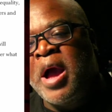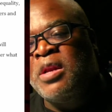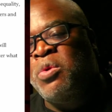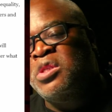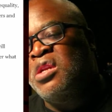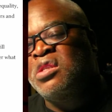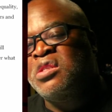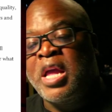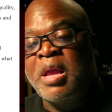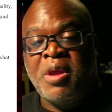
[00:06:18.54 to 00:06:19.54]
matter what she
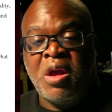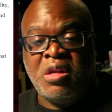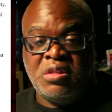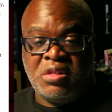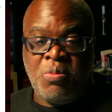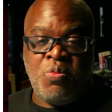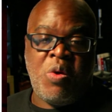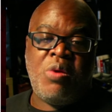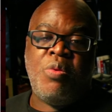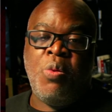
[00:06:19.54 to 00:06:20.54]
looks like because
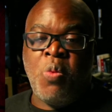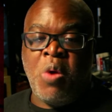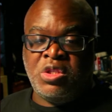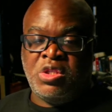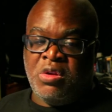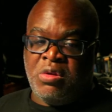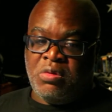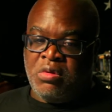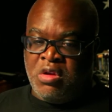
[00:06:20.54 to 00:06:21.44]
someone will want to,